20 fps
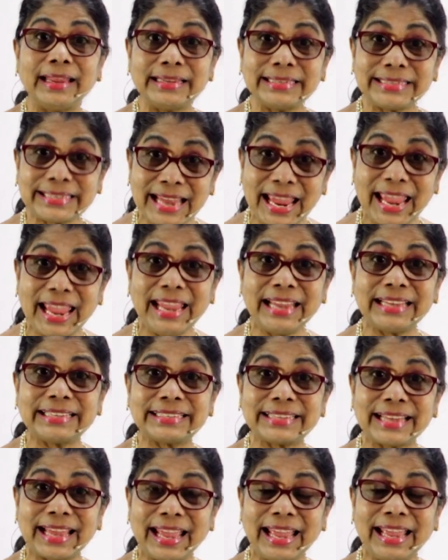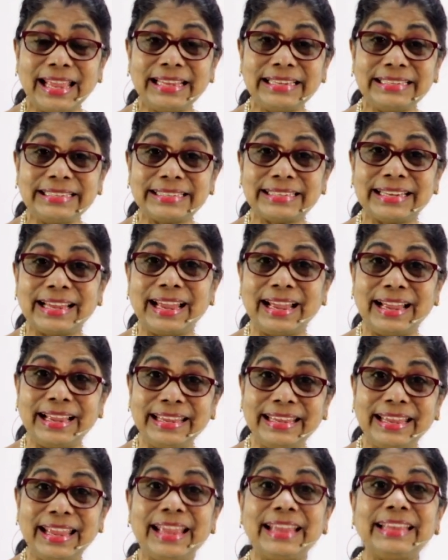Six. S
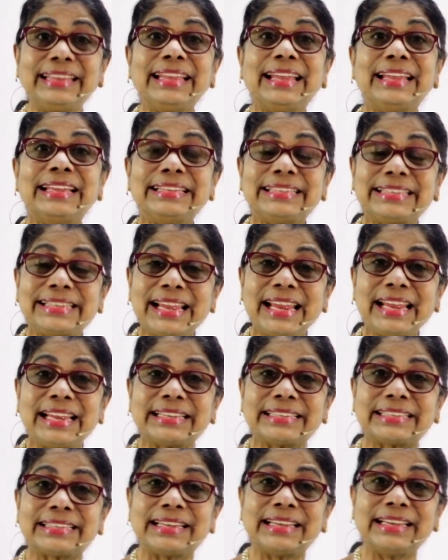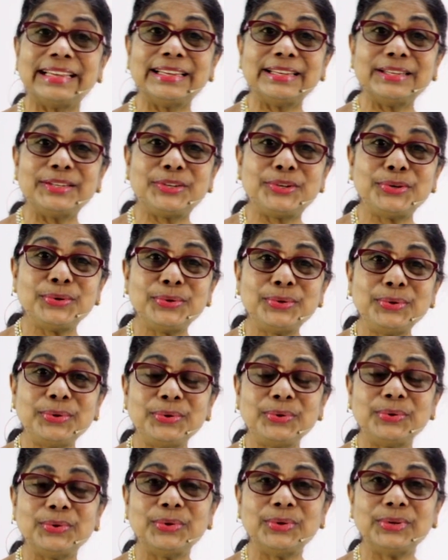I X. Six. Two.
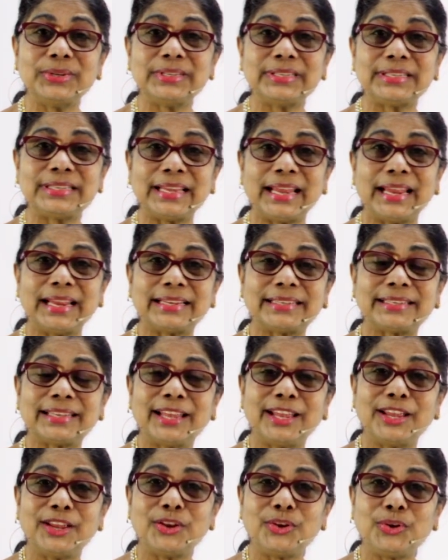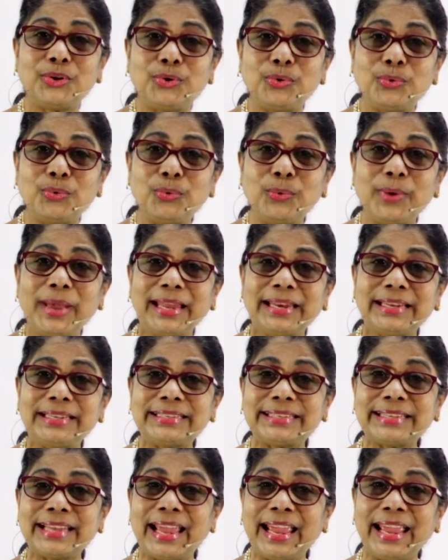Six. Two and
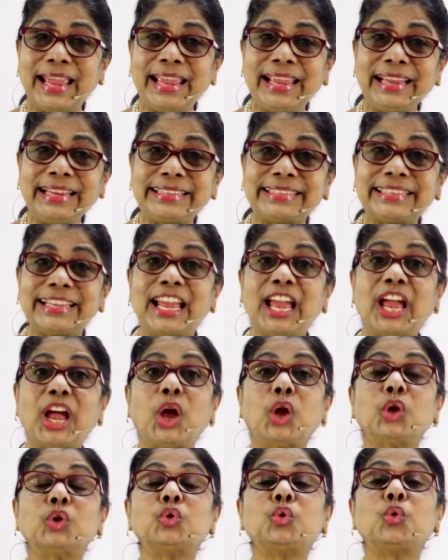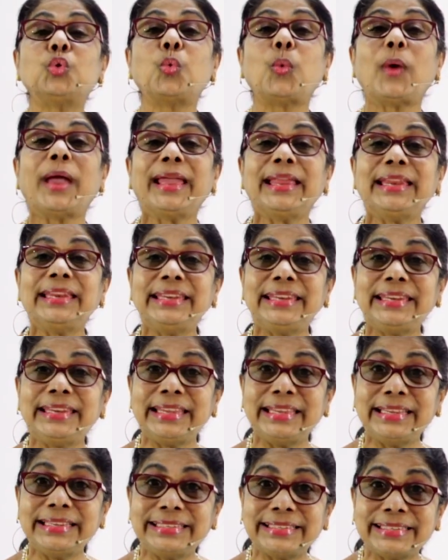six.
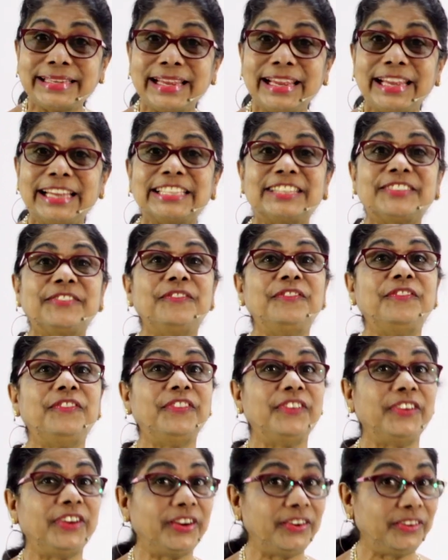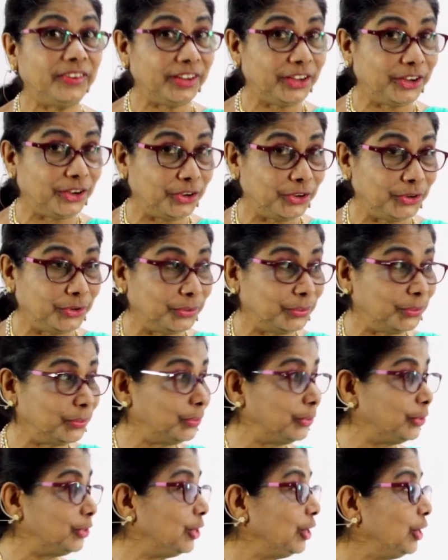Twenty-six. Very
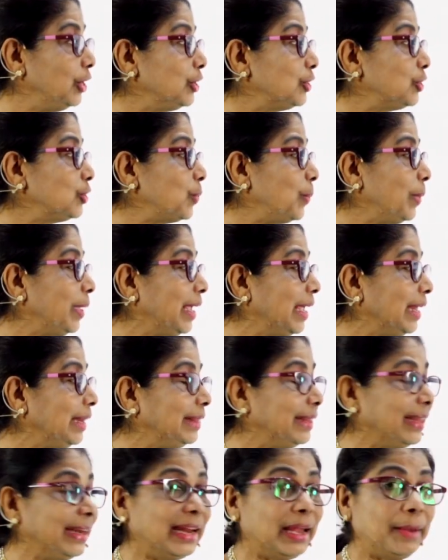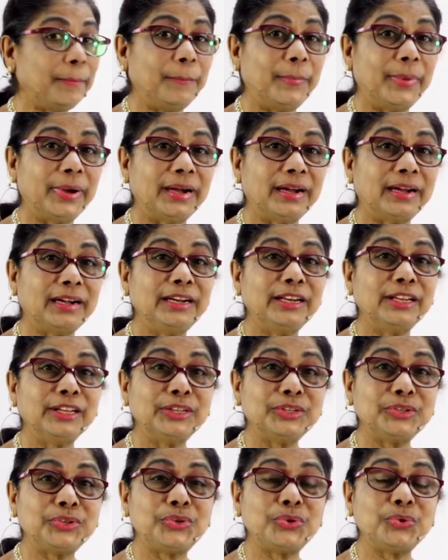good. So we get the number
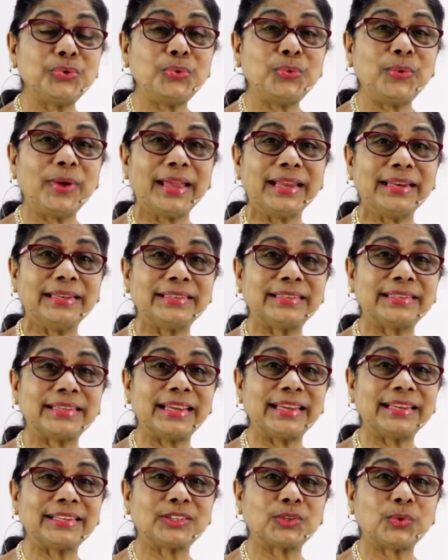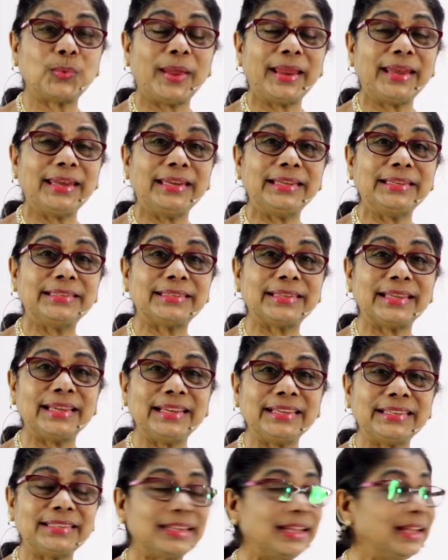two and six.
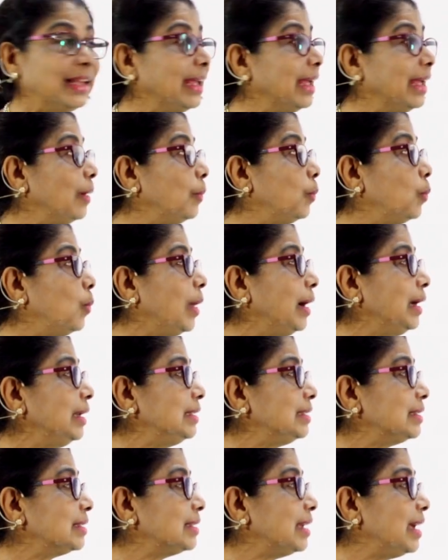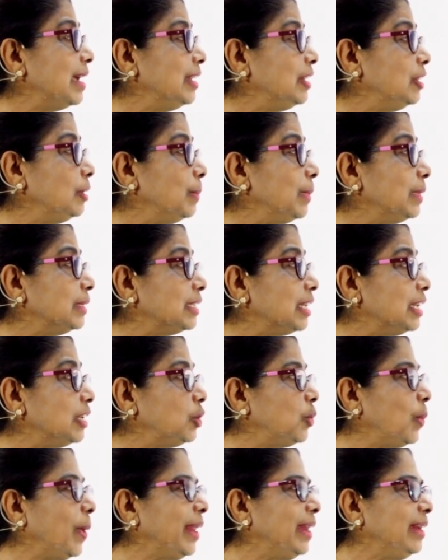Twenty-six. One side you must say
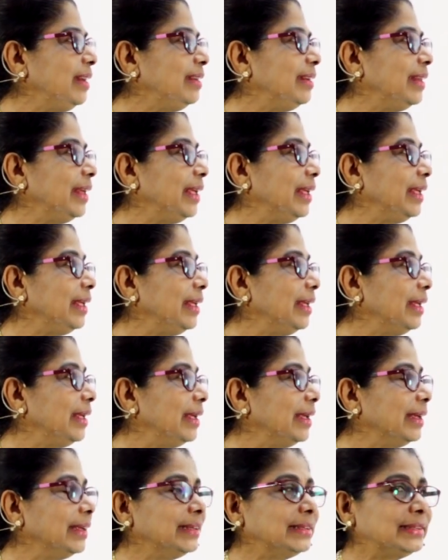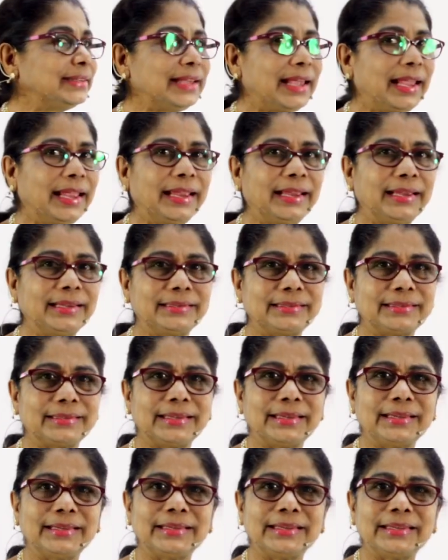twenty. Six.
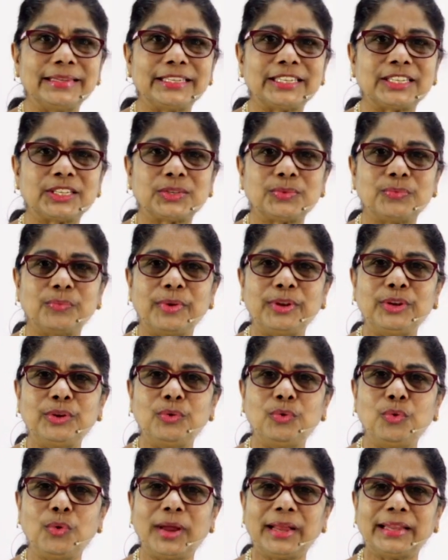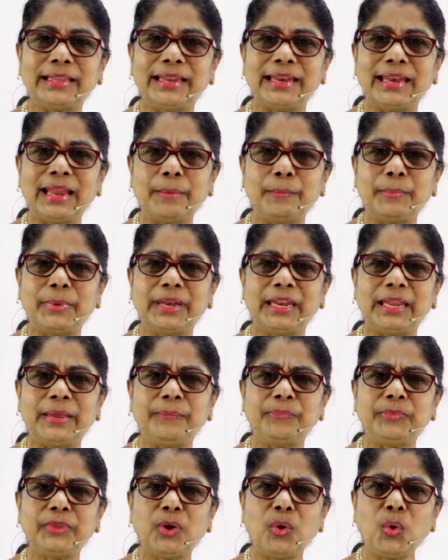When you look at the number
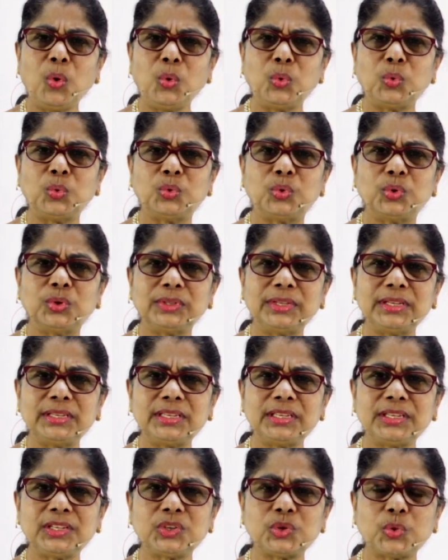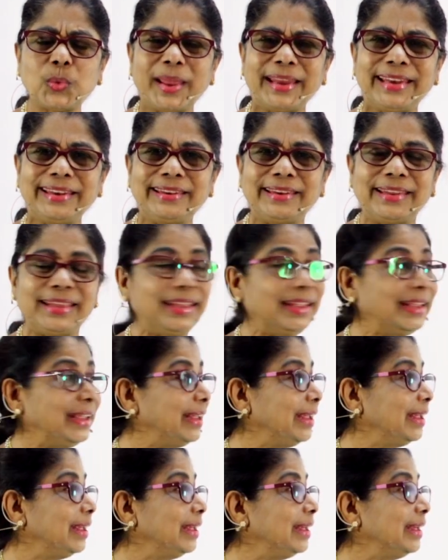name, oh, this is twenty.
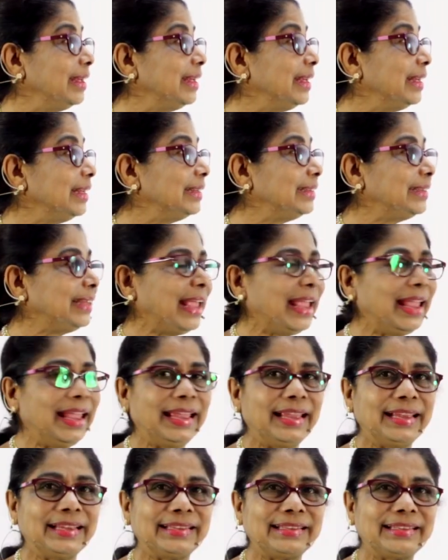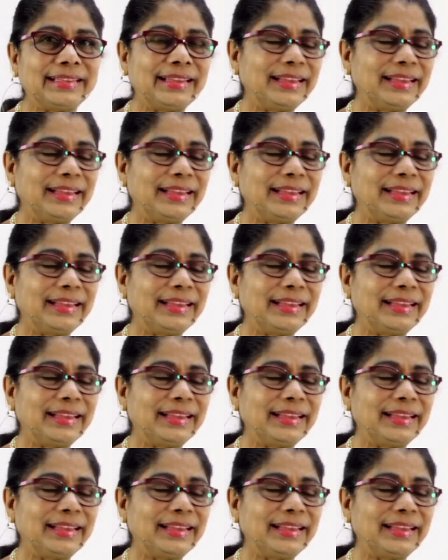Six.